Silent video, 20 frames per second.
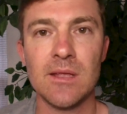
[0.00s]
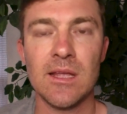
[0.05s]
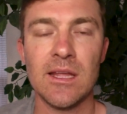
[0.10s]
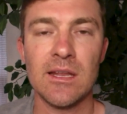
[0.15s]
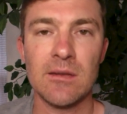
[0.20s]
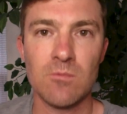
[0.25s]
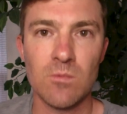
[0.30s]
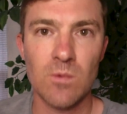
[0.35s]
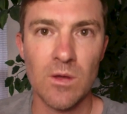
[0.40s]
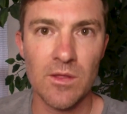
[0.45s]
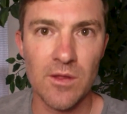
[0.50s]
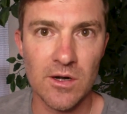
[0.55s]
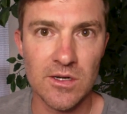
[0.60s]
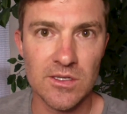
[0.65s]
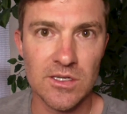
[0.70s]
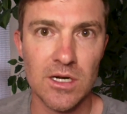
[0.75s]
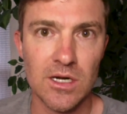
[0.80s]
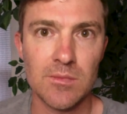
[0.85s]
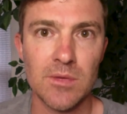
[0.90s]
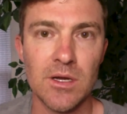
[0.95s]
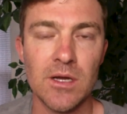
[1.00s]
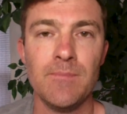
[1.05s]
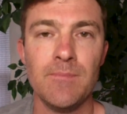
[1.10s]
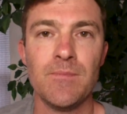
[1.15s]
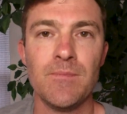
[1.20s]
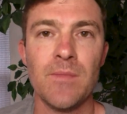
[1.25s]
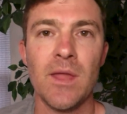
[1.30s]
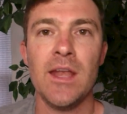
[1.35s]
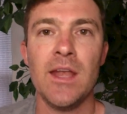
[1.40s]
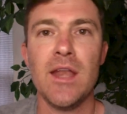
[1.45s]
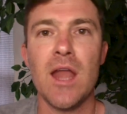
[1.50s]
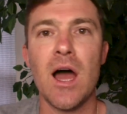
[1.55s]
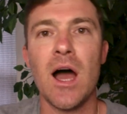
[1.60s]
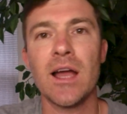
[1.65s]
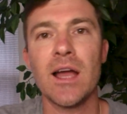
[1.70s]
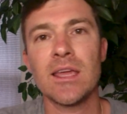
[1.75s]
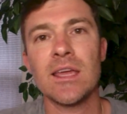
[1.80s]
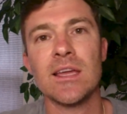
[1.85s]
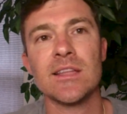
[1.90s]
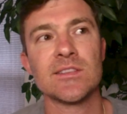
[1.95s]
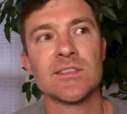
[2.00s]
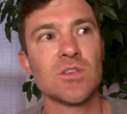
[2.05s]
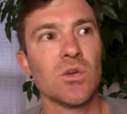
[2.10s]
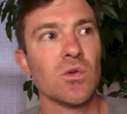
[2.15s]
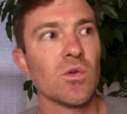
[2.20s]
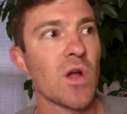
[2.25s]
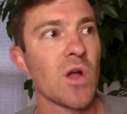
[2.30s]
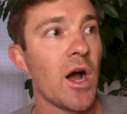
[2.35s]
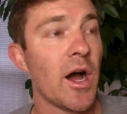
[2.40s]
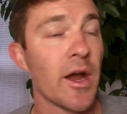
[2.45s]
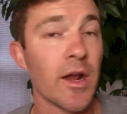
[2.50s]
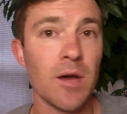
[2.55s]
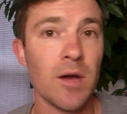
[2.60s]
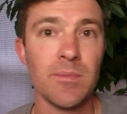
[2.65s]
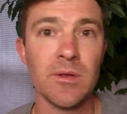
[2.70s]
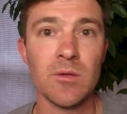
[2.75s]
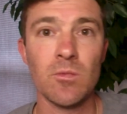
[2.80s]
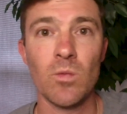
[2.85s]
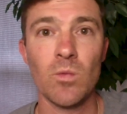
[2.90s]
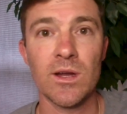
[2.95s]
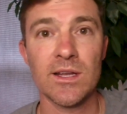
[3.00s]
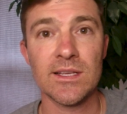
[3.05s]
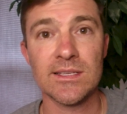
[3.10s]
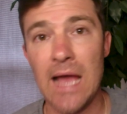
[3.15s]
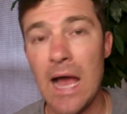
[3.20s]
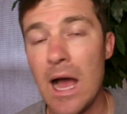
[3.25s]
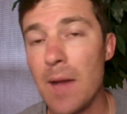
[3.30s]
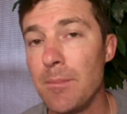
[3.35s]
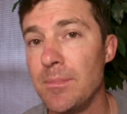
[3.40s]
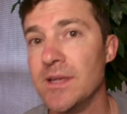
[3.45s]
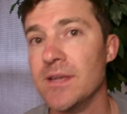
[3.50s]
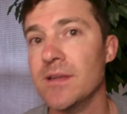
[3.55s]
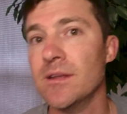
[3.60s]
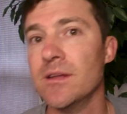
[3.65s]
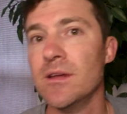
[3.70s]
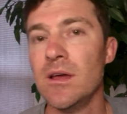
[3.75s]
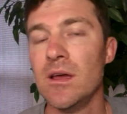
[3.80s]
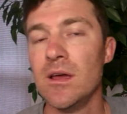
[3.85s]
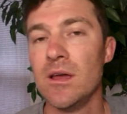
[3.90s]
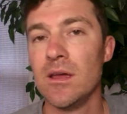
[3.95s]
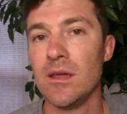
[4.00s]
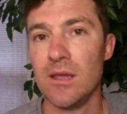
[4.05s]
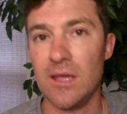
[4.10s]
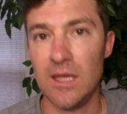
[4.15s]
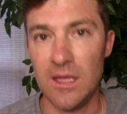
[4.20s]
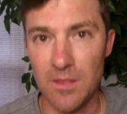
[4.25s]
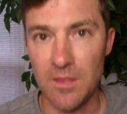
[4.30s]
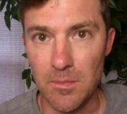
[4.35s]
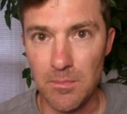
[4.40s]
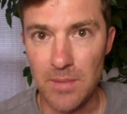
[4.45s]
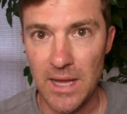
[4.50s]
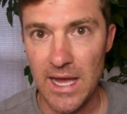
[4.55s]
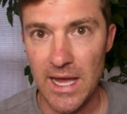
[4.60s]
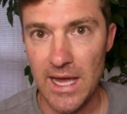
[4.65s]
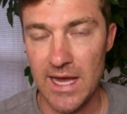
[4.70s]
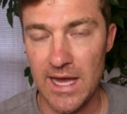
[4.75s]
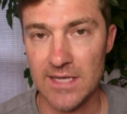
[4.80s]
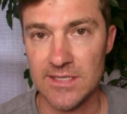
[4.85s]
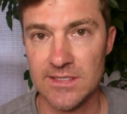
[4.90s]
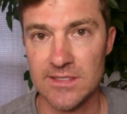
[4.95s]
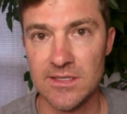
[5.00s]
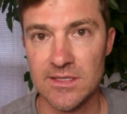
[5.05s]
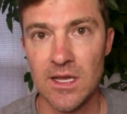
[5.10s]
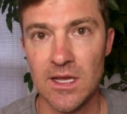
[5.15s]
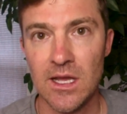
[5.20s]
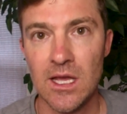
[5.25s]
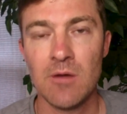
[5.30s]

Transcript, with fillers: and with our dharma and not get so caught up in what has happened in the past.